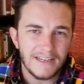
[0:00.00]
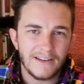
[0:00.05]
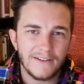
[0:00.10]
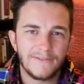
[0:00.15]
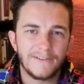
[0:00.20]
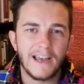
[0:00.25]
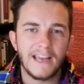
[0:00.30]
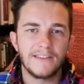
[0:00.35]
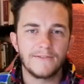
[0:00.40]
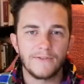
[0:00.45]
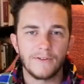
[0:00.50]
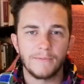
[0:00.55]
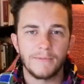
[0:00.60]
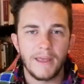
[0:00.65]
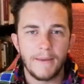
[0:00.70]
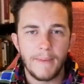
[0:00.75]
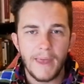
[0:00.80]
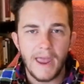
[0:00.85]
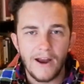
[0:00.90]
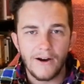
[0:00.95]
a faith from their
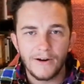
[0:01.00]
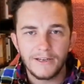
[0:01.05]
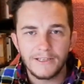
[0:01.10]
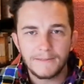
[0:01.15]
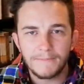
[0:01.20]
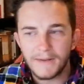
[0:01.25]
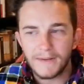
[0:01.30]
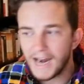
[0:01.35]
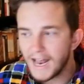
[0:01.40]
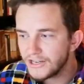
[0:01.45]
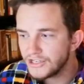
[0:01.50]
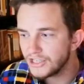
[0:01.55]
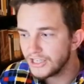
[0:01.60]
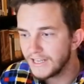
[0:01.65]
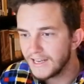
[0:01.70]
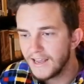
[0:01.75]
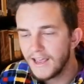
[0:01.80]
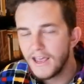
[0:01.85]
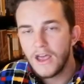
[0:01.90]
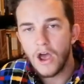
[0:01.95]
parents, but
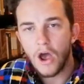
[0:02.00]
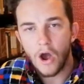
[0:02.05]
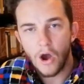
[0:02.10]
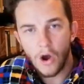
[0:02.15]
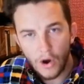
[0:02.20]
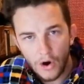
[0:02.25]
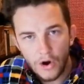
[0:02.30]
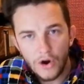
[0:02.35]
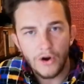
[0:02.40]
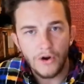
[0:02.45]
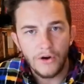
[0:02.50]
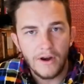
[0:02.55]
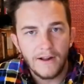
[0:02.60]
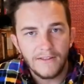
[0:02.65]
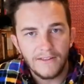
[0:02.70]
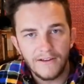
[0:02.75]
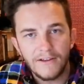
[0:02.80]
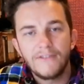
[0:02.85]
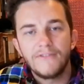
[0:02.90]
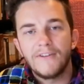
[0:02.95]
actually own
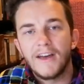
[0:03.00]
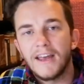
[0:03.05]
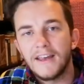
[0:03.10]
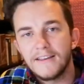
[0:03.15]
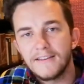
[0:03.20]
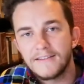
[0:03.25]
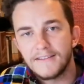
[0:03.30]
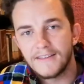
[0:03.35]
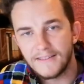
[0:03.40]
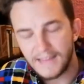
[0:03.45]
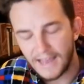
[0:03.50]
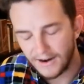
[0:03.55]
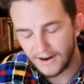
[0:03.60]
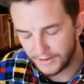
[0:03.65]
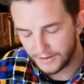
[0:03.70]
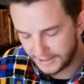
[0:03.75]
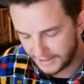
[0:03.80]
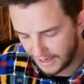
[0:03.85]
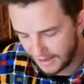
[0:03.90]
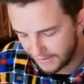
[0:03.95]
the faith that they
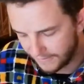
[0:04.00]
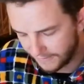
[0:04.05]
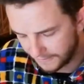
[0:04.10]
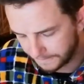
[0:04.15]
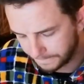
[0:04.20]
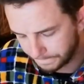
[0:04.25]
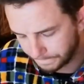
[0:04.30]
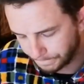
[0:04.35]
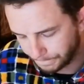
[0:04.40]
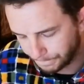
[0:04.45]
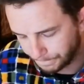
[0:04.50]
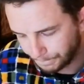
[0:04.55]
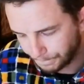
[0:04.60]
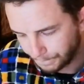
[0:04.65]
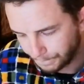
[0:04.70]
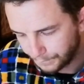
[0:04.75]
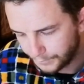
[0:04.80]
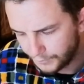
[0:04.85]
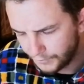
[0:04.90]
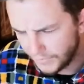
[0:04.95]
receive?
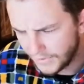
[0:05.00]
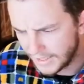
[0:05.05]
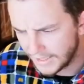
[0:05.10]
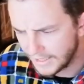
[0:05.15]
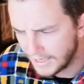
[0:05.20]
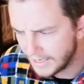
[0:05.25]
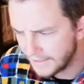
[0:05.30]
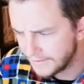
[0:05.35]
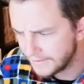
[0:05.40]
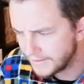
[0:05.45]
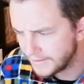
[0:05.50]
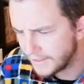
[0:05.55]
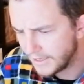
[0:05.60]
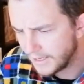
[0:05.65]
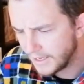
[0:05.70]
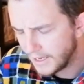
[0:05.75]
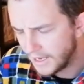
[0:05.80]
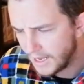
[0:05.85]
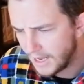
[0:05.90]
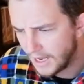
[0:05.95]
And
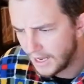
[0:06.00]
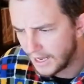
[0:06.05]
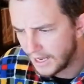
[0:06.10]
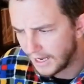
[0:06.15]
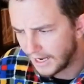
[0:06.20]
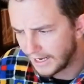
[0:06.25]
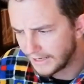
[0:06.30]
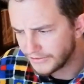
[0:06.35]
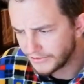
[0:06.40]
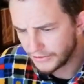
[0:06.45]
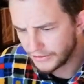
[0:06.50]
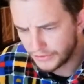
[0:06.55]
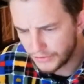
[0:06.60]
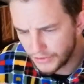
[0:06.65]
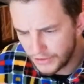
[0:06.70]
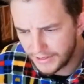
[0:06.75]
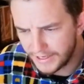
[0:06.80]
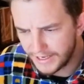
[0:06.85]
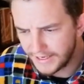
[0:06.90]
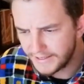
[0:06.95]
to do
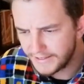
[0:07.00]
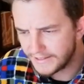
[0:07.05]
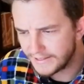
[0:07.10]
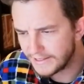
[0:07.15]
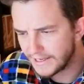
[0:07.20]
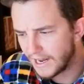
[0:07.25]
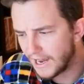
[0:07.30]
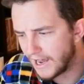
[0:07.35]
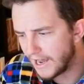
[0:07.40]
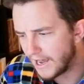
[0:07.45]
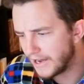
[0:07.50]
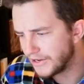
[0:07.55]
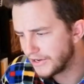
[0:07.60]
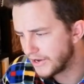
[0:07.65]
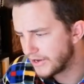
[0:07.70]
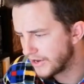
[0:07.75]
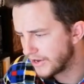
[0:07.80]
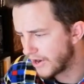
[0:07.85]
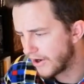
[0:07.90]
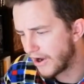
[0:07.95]
this,
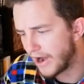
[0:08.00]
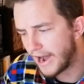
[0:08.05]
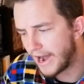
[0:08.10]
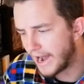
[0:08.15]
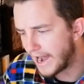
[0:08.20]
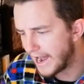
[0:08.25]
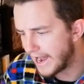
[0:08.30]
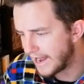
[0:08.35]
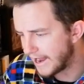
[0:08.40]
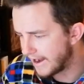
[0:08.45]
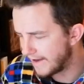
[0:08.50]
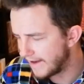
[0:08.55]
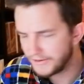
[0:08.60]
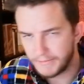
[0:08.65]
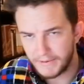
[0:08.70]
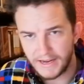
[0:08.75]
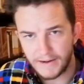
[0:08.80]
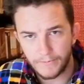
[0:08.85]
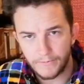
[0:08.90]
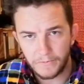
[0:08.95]
I have to
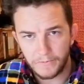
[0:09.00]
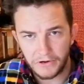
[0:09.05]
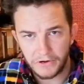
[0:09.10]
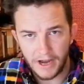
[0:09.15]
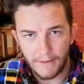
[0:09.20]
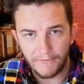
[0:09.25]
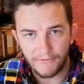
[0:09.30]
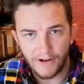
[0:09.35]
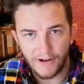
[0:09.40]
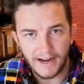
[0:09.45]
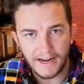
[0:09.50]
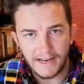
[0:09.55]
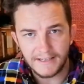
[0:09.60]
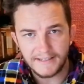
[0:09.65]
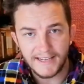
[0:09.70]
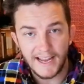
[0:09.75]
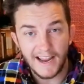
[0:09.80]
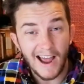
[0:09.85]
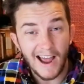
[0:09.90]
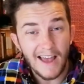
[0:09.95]
be pretty upfront and
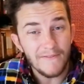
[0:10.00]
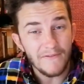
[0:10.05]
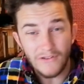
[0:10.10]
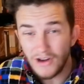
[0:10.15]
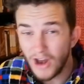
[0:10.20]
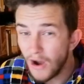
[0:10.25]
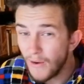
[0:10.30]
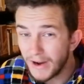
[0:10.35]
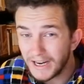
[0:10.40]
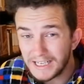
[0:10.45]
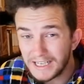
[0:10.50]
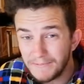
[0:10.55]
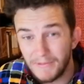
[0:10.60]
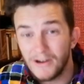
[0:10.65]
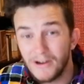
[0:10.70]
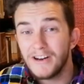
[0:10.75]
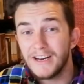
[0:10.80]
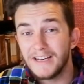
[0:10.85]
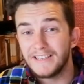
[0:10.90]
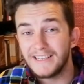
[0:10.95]
say I have no
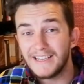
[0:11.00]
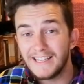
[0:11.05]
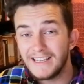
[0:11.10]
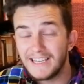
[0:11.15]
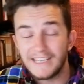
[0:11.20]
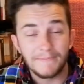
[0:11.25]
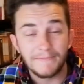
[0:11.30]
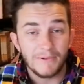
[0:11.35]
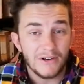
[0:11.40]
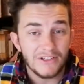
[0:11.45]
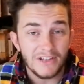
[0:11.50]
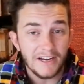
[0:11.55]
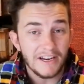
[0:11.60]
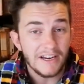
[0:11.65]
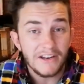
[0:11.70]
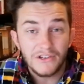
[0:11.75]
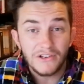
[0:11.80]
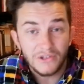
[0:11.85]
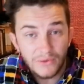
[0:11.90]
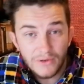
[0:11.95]
experience in this because I
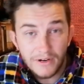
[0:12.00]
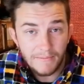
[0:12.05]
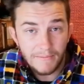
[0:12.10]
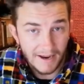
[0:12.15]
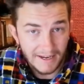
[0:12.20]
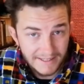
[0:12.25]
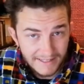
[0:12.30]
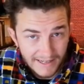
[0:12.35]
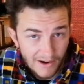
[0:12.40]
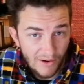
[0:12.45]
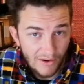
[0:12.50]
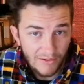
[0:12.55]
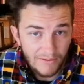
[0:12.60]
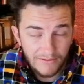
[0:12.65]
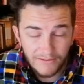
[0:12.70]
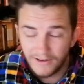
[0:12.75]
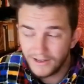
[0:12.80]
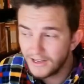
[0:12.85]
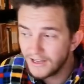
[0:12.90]
didn't do it myself.